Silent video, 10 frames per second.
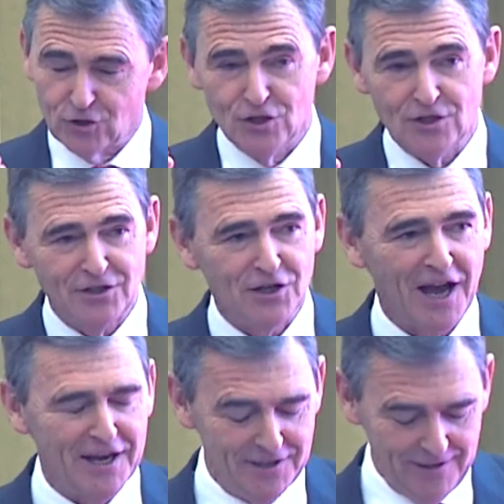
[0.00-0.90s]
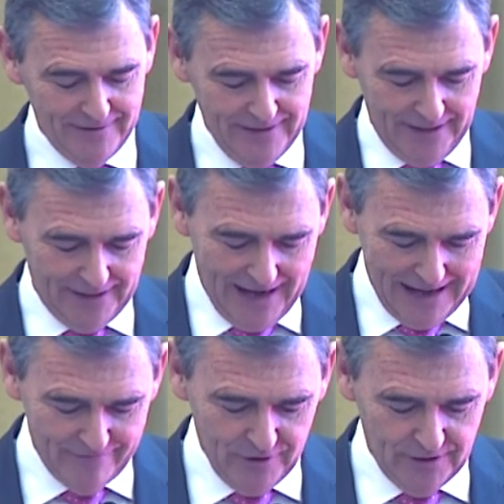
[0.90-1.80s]
She's educated at
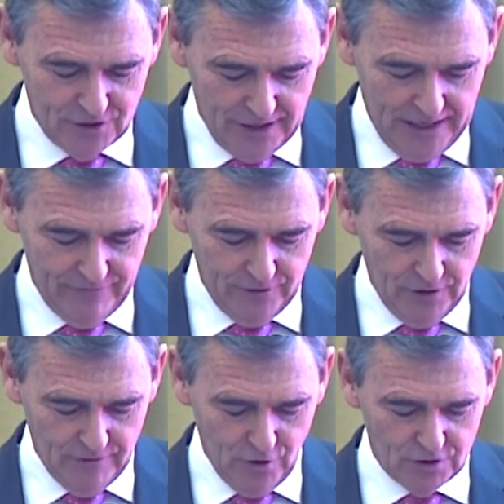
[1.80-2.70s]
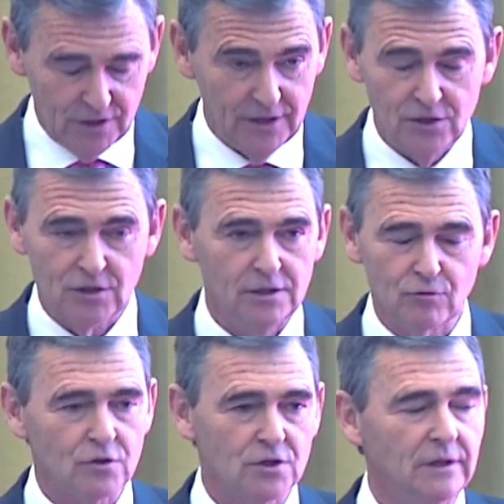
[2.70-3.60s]
Harvard and Stanford University. She's
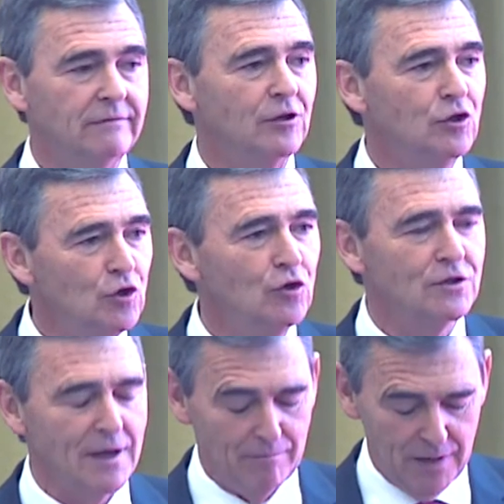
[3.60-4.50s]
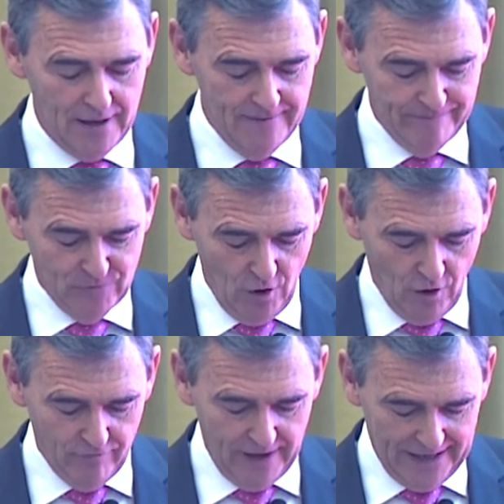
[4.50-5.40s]
received a huge number
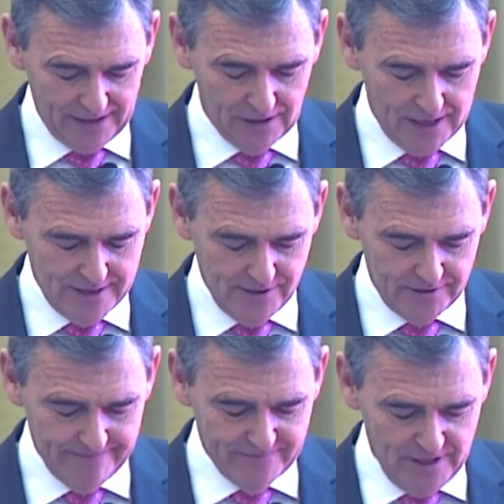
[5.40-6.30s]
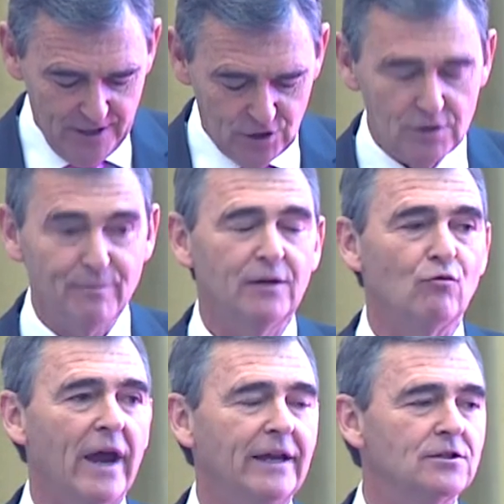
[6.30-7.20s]
of accolades. She's been
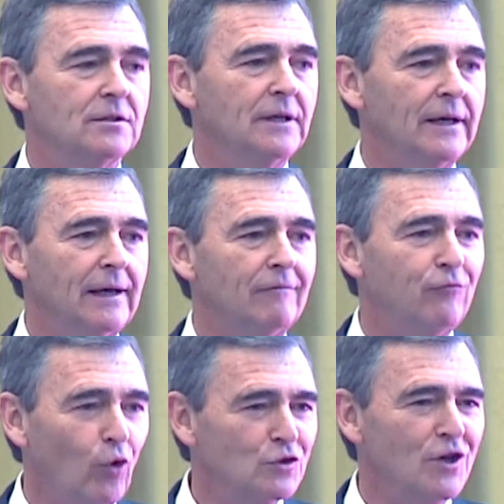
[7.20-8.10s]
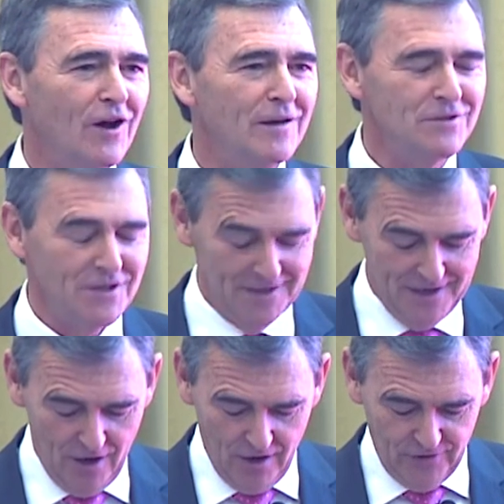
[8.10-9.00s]
ranked four times,
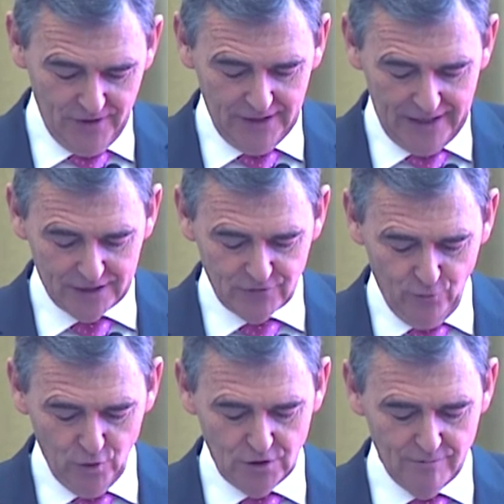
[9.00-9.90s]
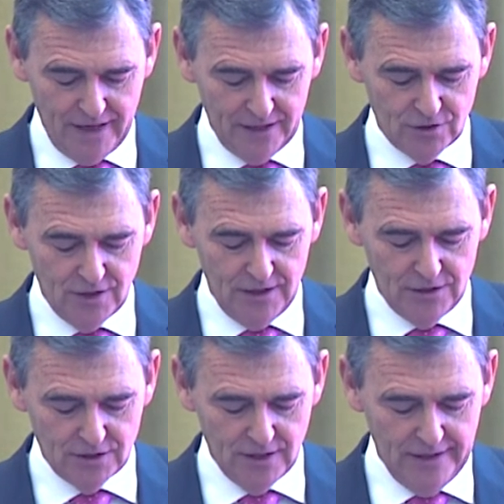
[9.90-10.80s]
I think, as Fortune
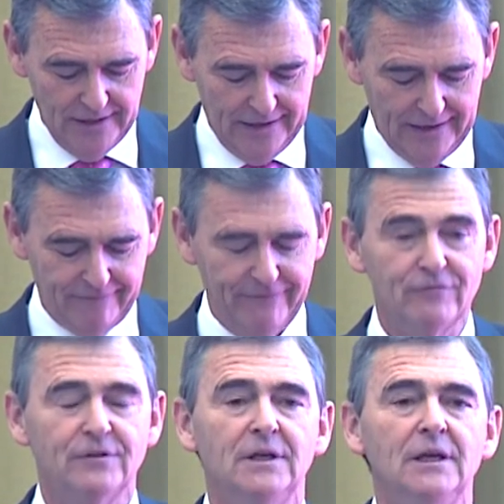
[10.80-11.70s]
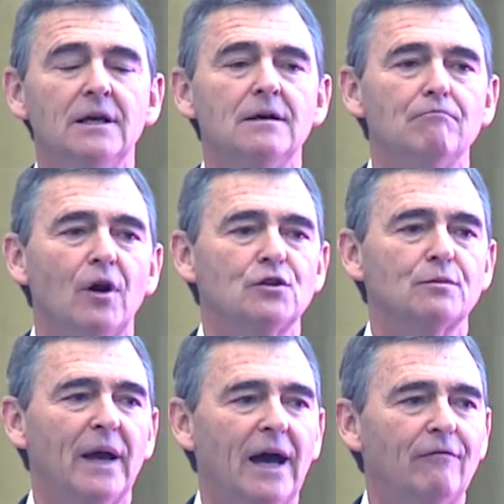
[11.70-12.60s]
magazine's 50
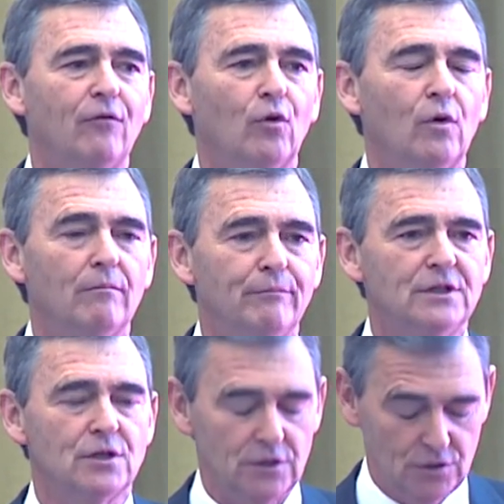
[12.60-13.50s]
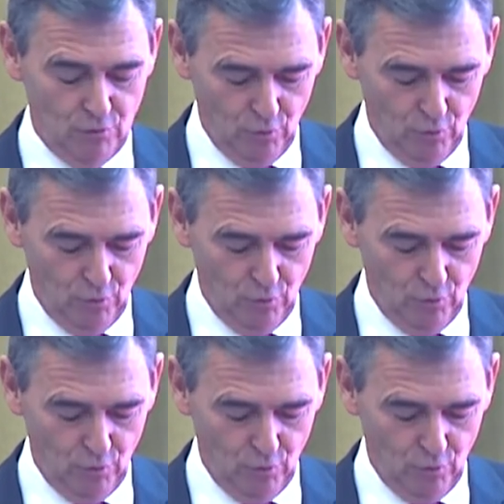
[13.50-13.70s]
most powerful business